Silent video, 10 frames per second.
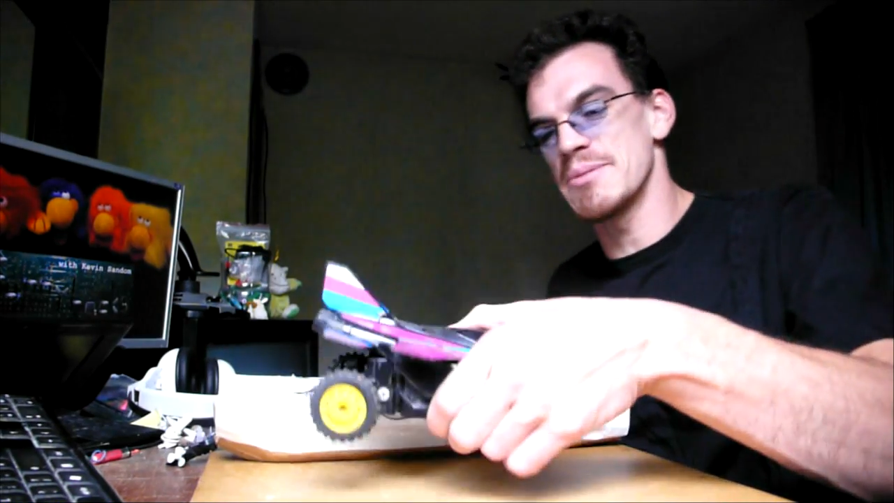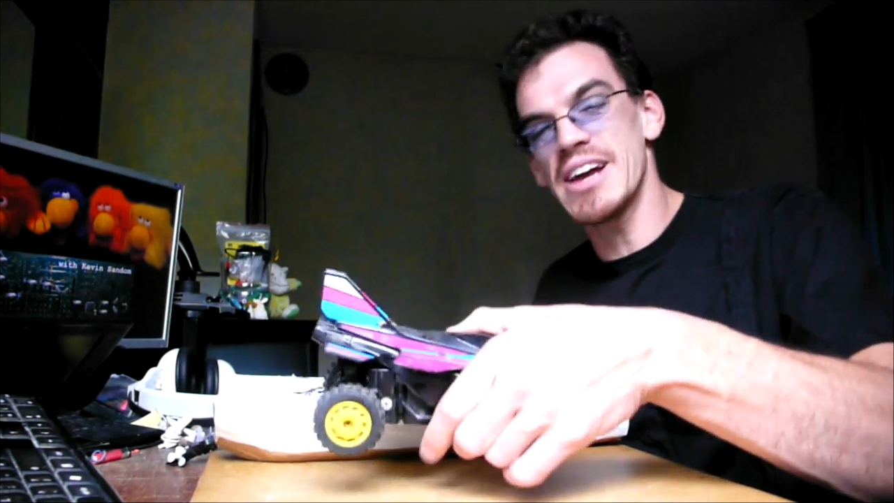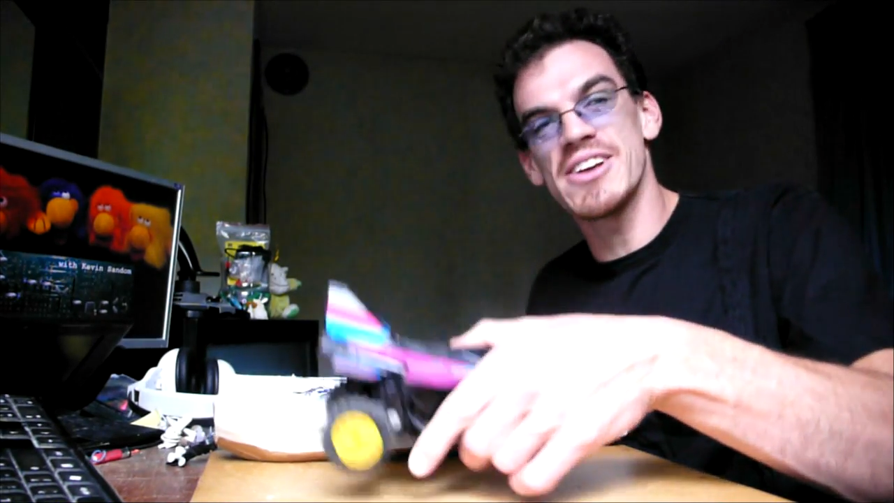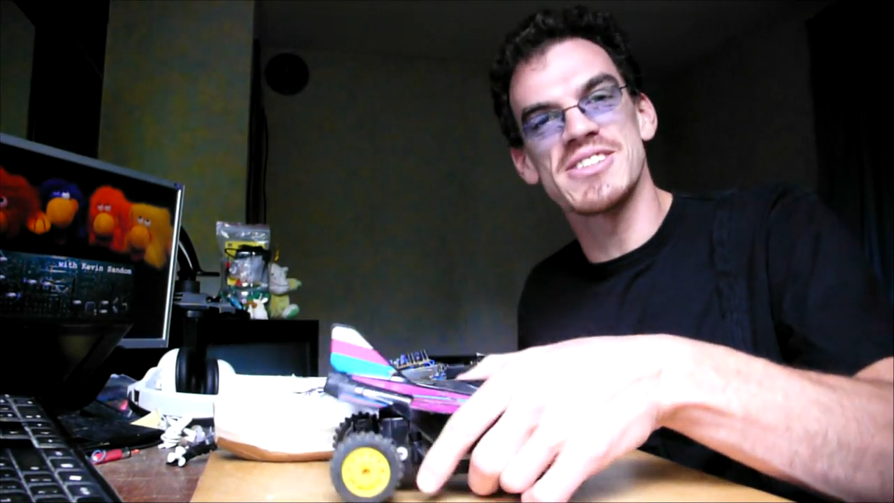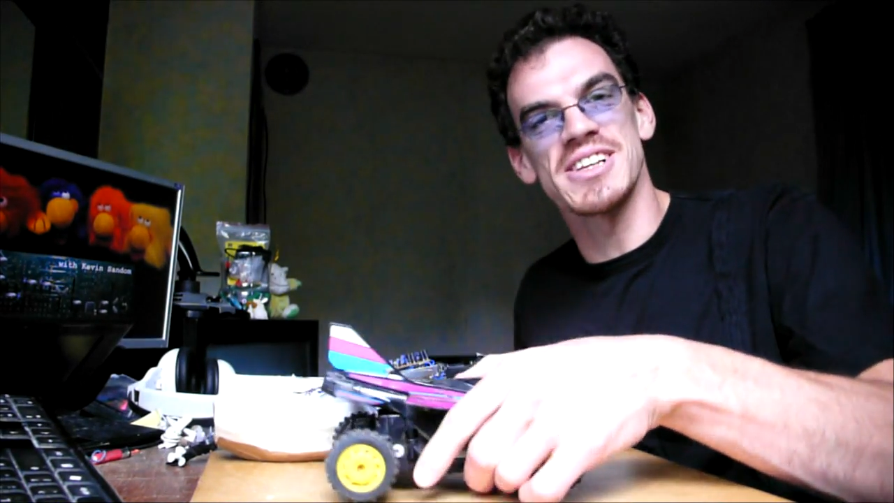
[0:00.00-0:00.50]

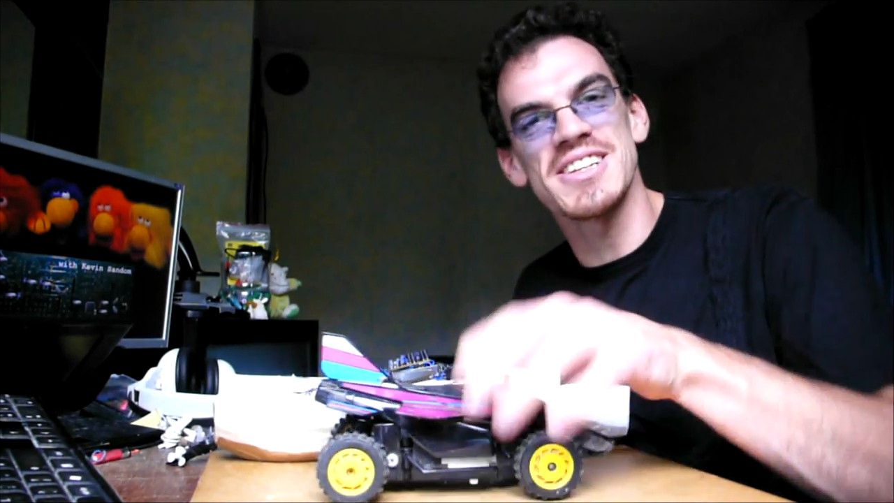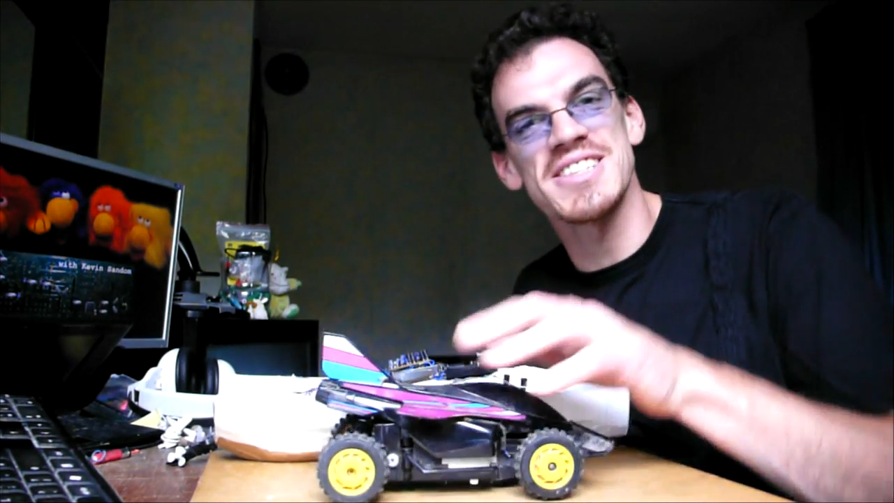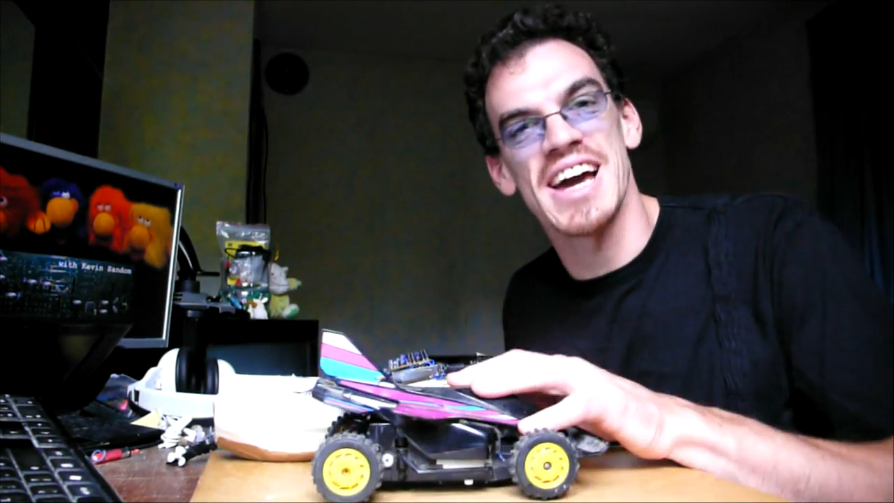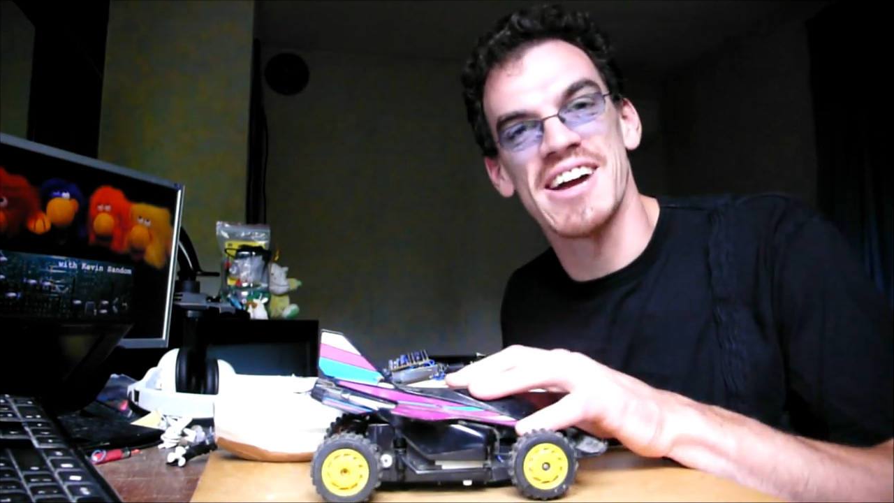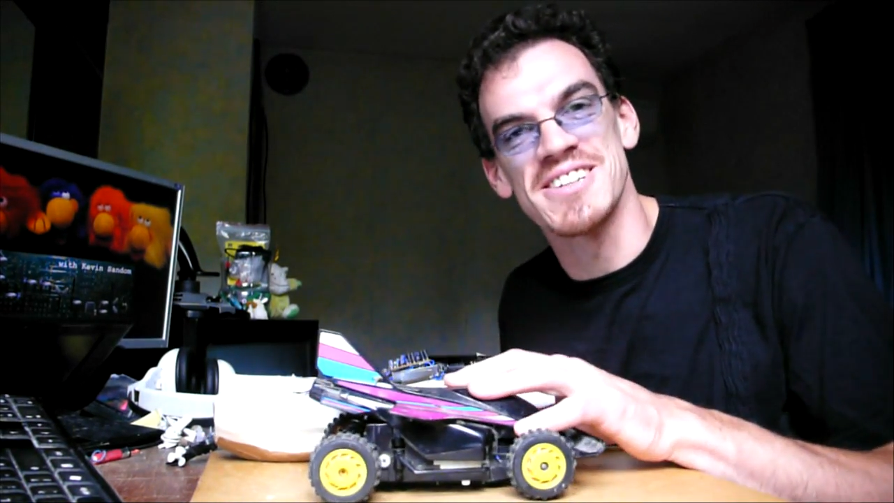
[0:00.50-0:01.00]
now using this
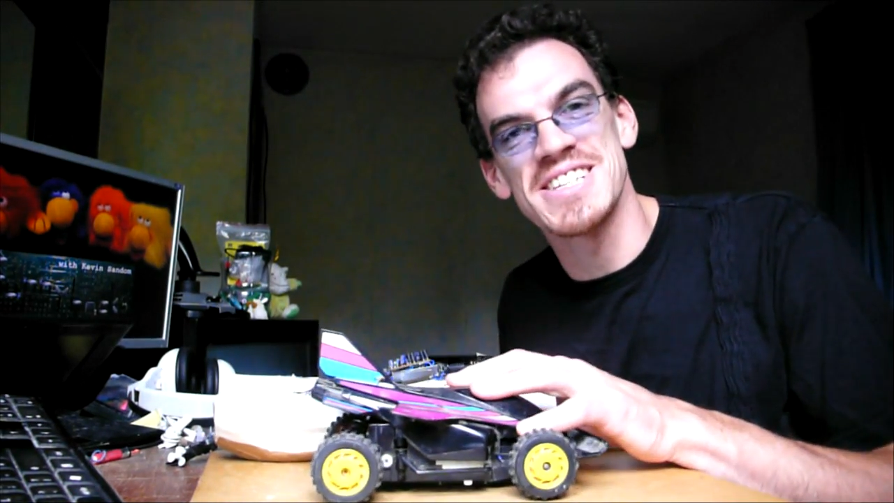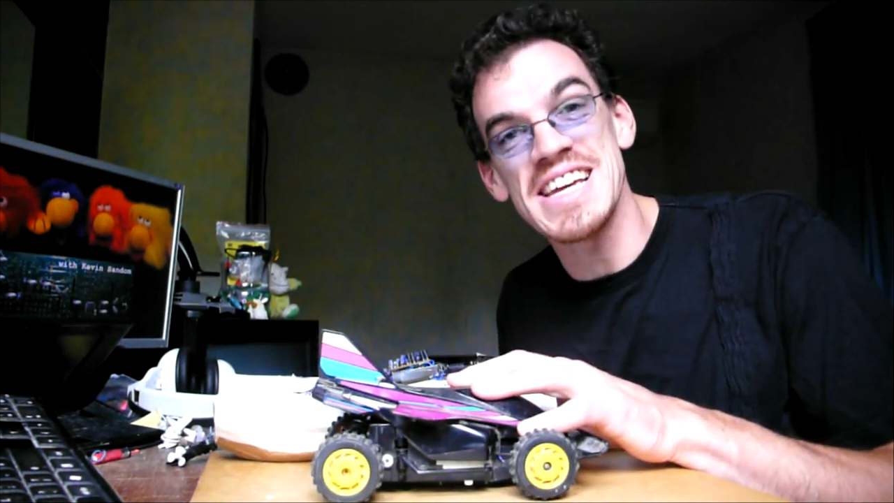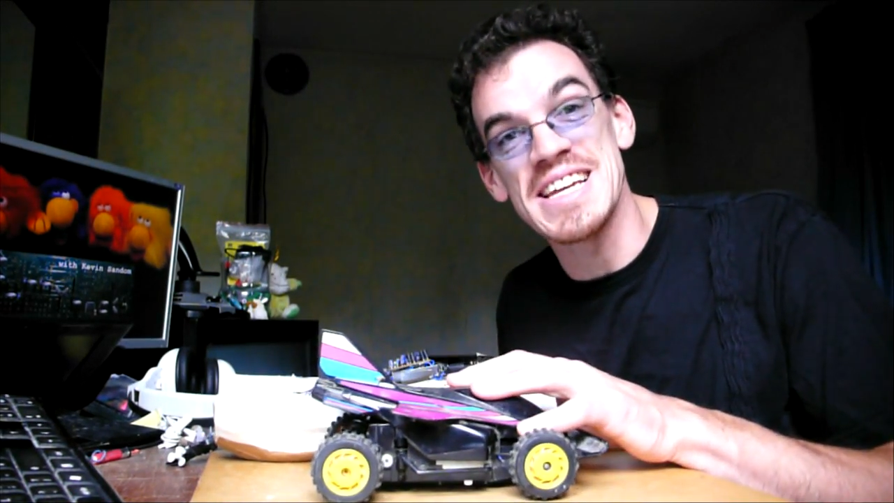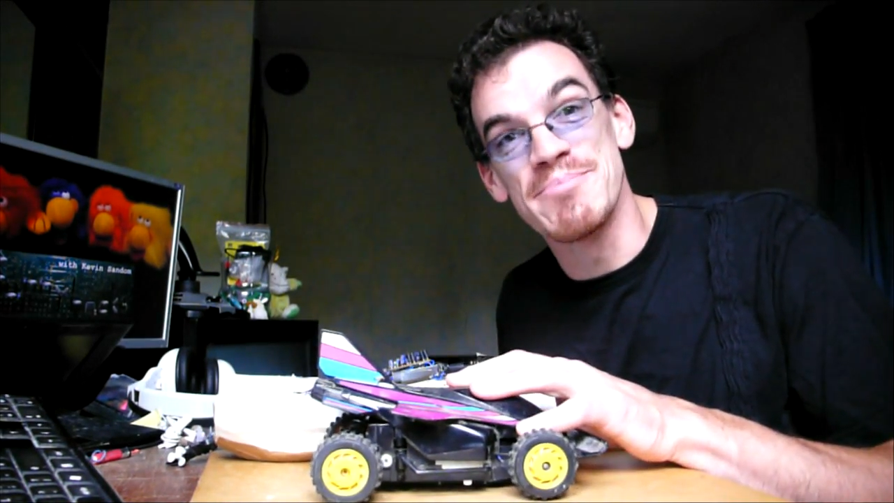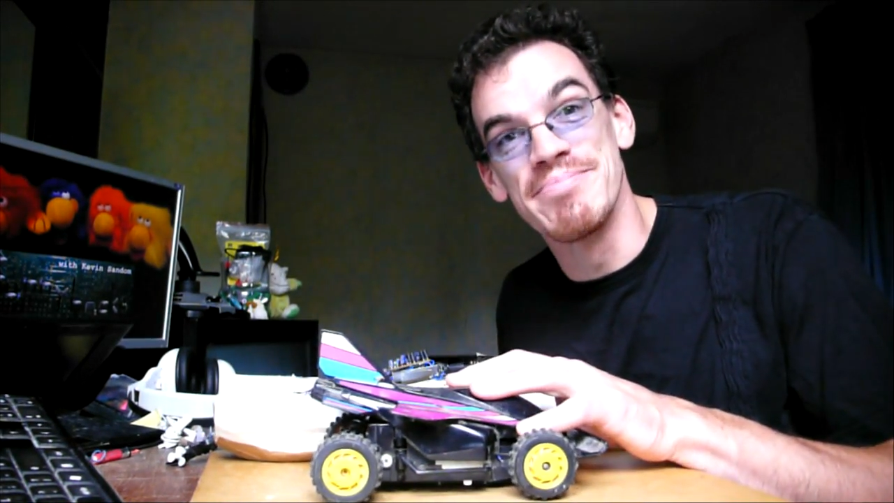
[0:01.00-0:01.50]
car
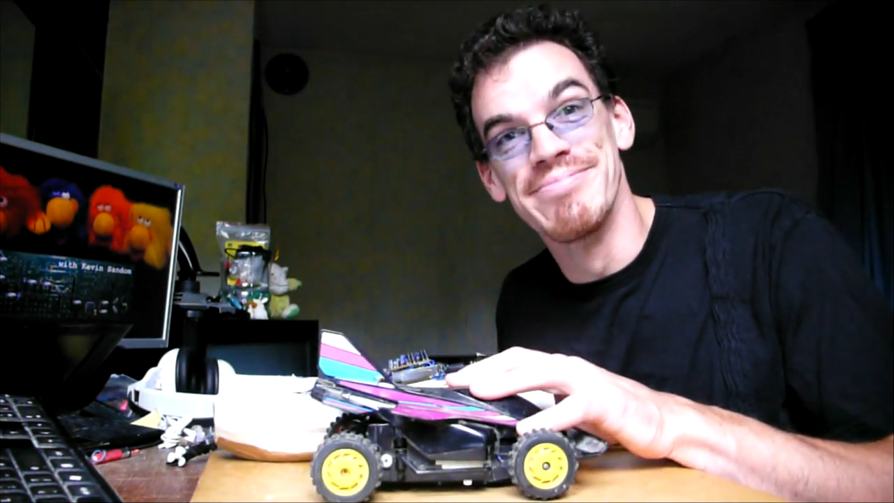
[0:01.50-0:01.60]
instead.